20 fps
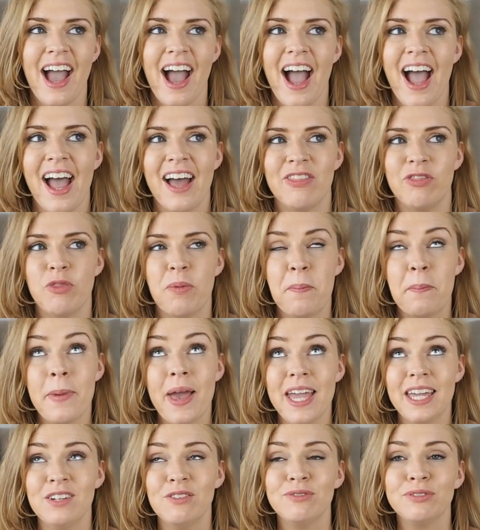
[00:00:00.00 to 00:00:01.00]
and the
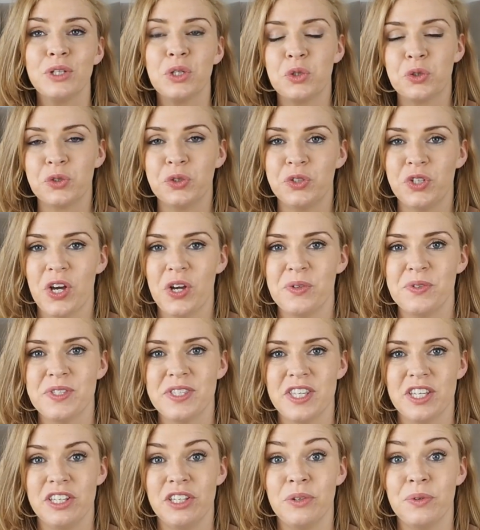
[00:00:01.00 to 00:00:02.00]
main floral notes
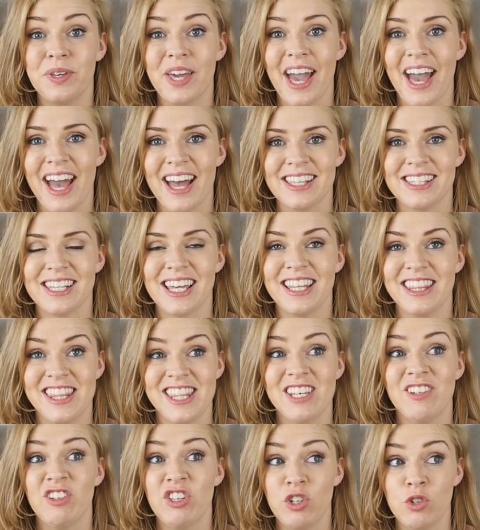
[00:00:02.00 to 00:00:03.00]
that you get, and
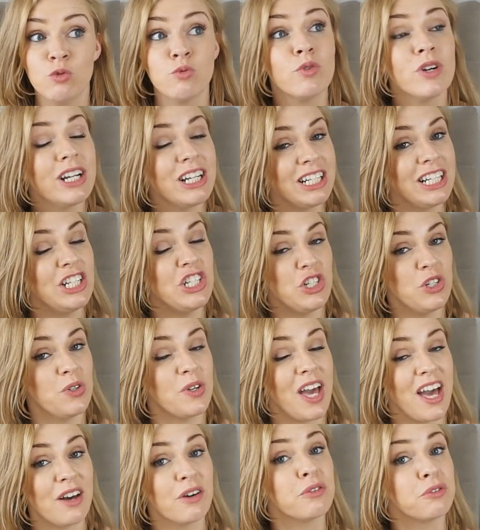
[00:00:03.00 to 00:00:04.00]
you really do
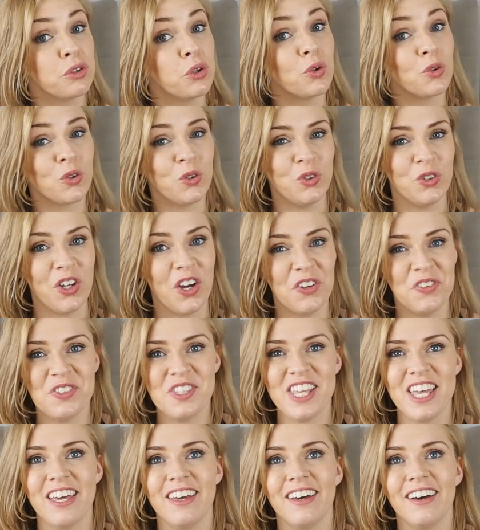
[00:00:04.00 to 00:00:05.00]
get a floral notes
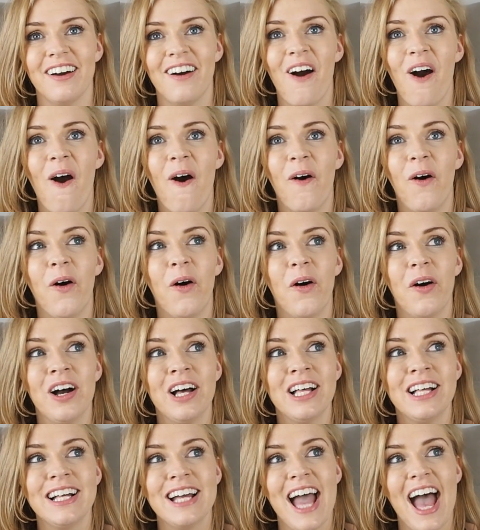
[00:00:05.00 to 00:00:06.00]
here, are
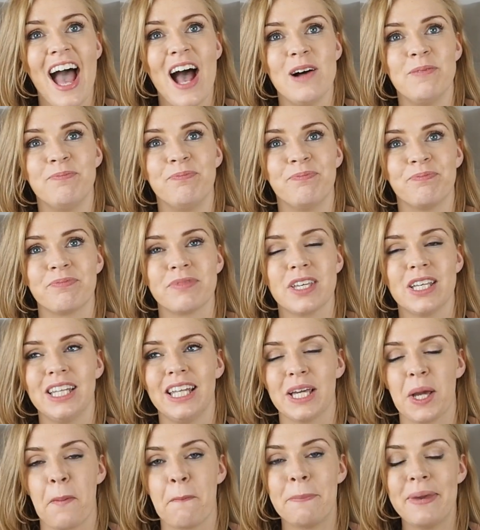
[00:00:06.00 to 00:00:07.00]

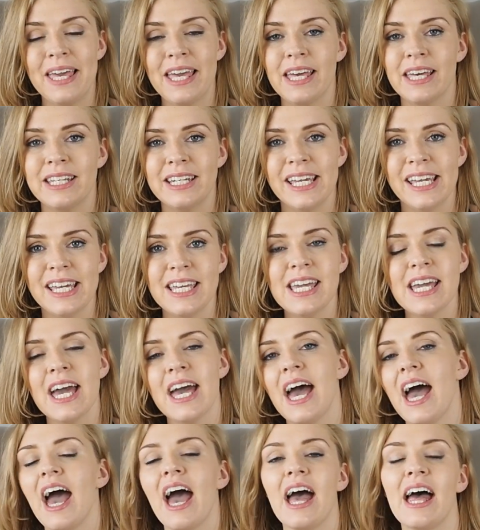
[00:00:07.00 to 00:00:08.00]
like a peony
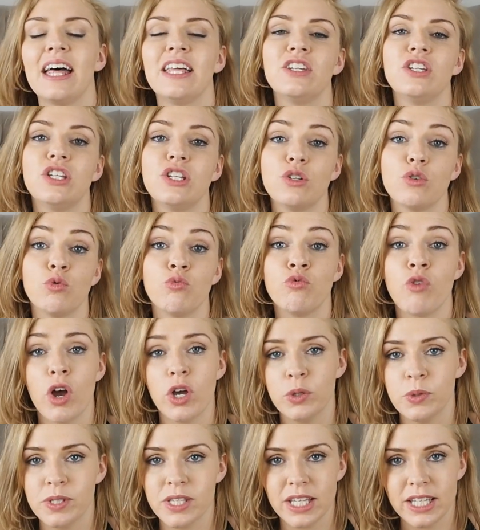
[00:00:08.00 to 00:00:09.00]
and
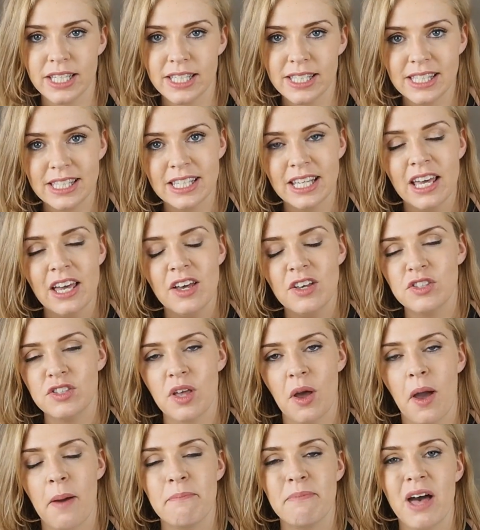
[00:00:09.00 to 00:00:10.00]
roses.
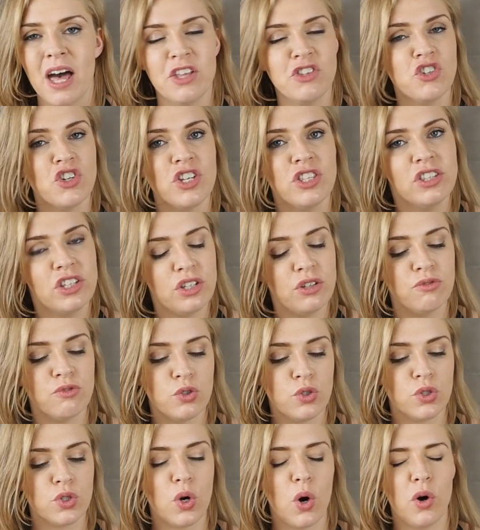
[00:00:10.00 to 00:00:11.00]
So imagine that you've
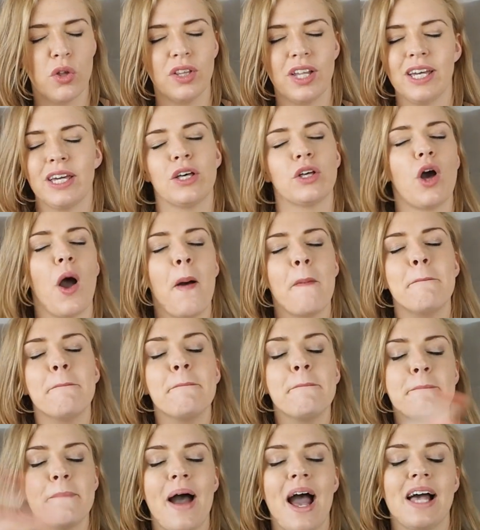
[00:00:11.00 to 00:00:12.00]
just got like a
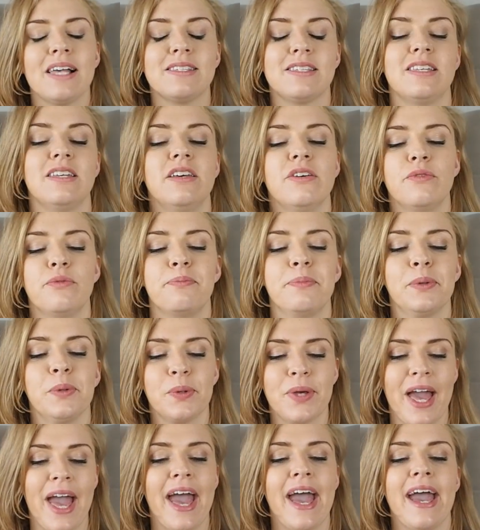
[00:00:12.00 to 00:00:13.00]
massive
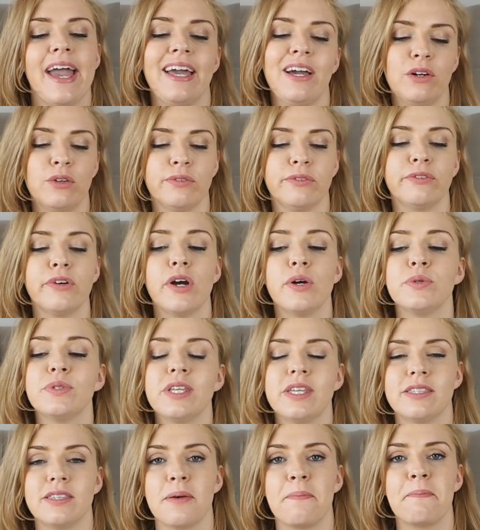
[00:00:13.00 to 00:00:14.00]
bouquet of
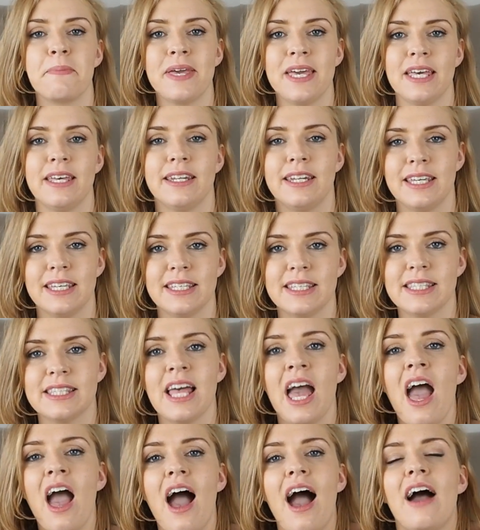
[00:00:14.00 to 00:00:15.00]
roses and peonies,
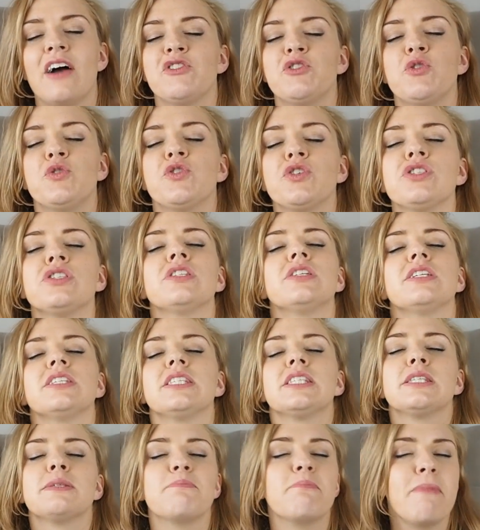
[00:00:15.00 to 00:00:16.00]
and you just
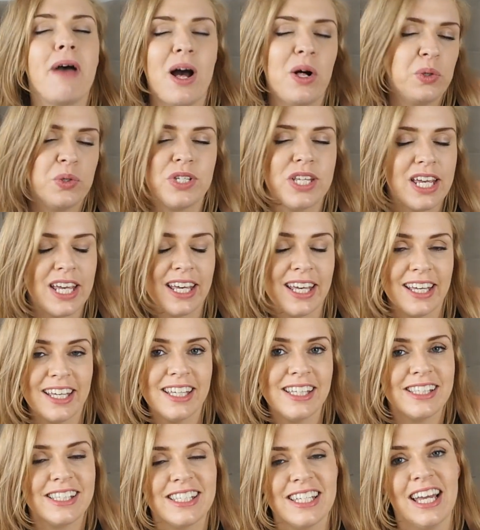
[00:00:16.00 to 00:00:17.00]
smelt
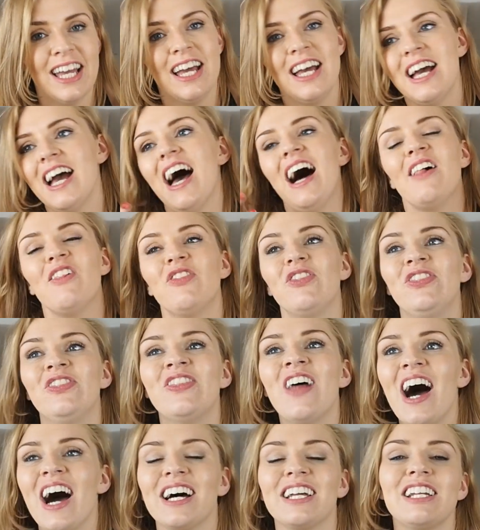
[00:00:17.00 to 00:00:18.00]
it.
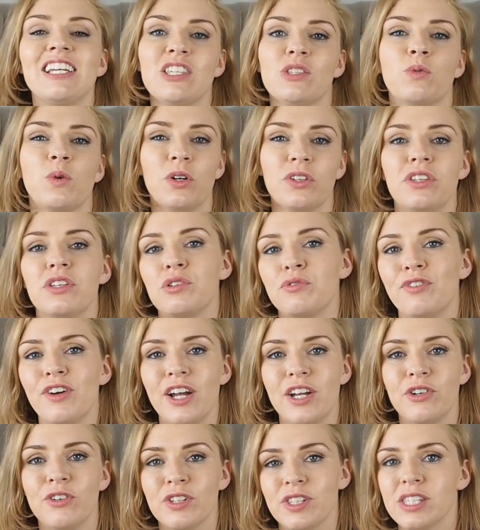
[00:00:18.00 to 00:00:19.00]
That is what this
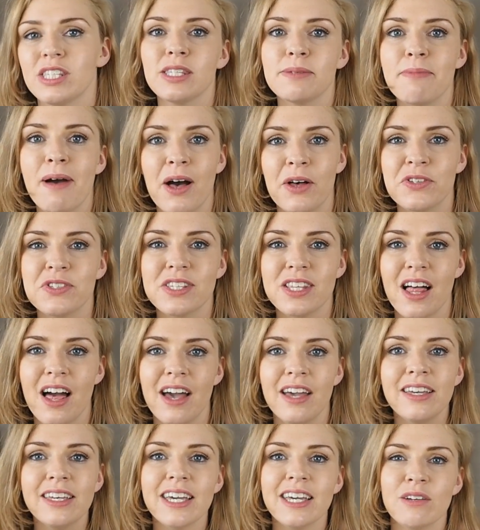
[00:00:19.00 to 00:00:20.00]
fragrance smells
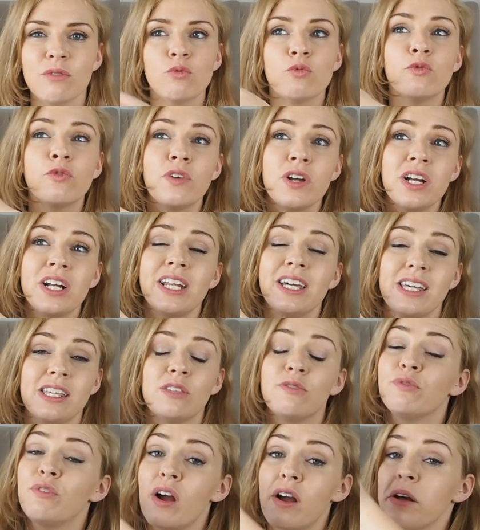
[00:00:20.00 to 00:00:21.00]
like. It really
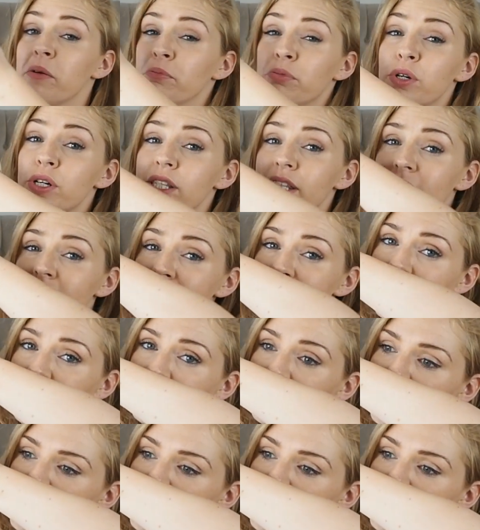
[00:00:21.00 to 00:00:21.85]
is very pretty.